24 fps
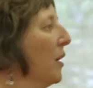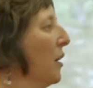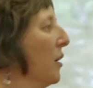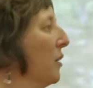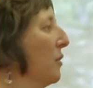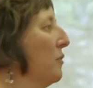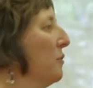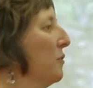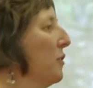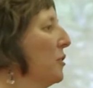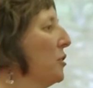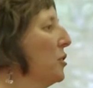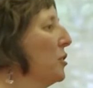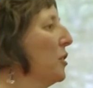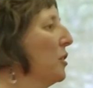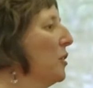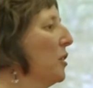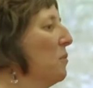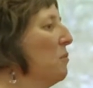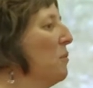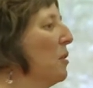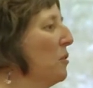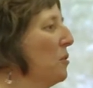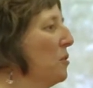
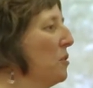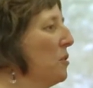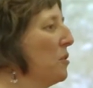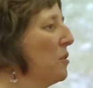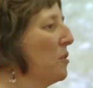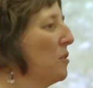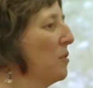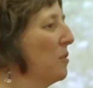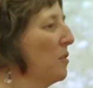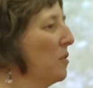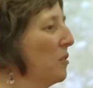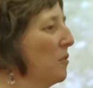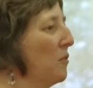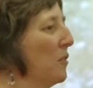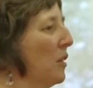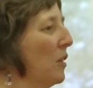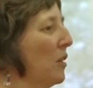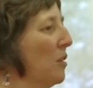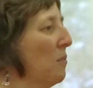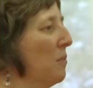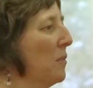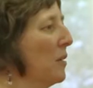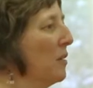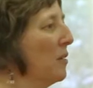Unfortunately, most
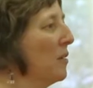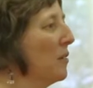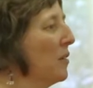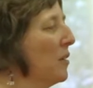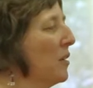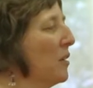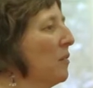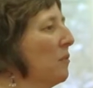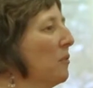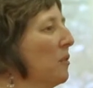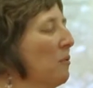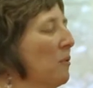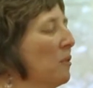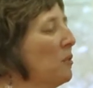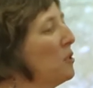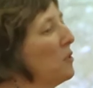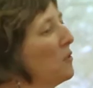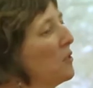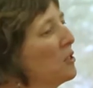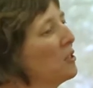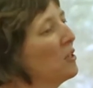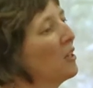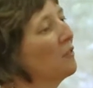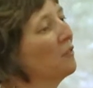development, well, most
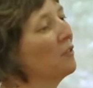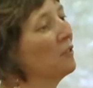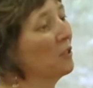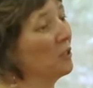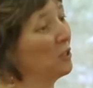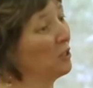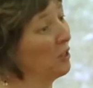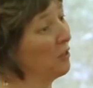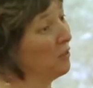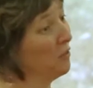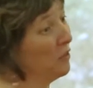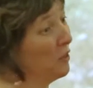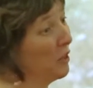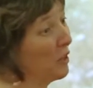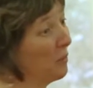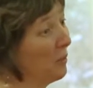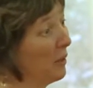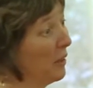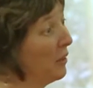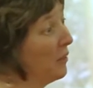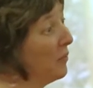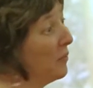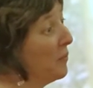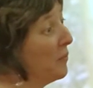of it's not focused on
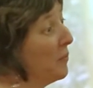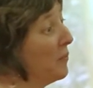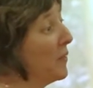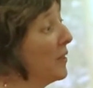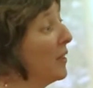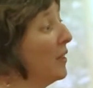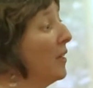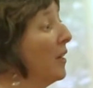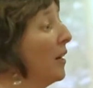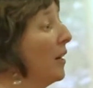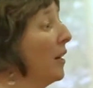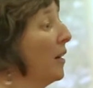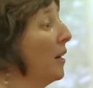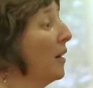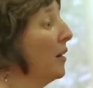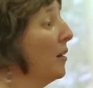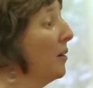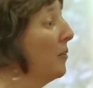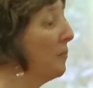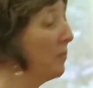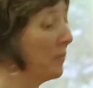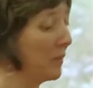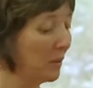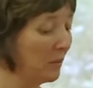farming
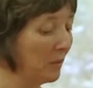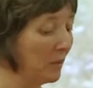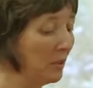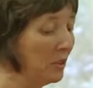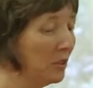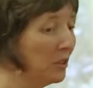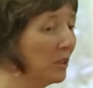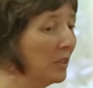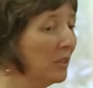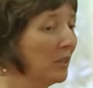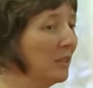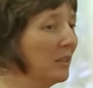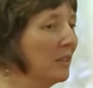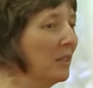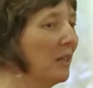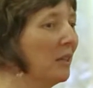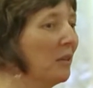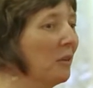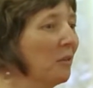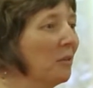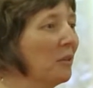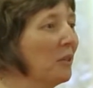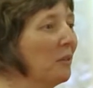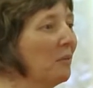um, which I
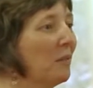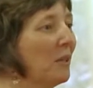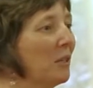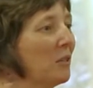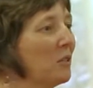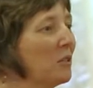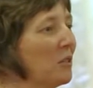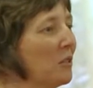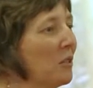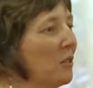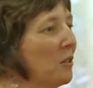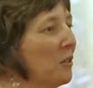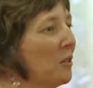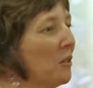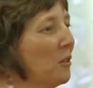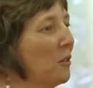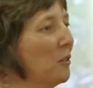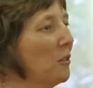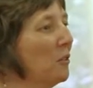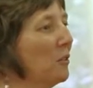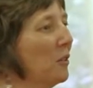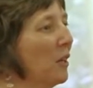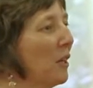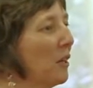don't think makes a, a, whole